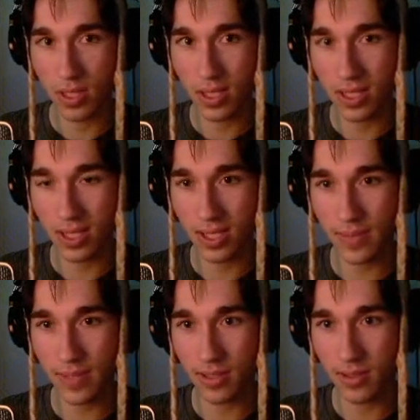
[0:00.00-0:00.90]
God damn
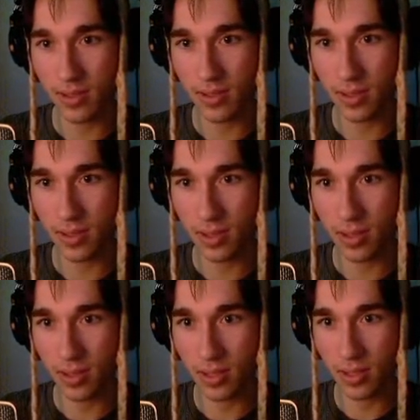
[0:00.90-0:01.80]
it.
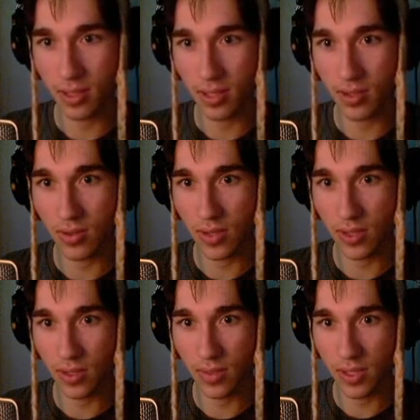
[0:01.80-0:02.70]
Can I go
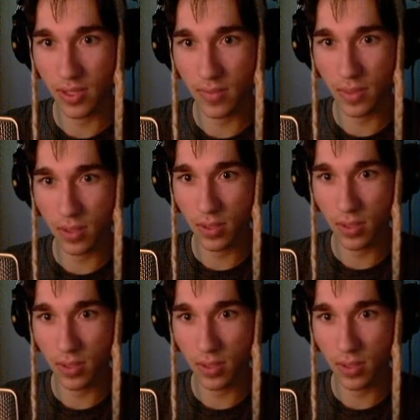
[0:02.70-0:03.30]
around him or something?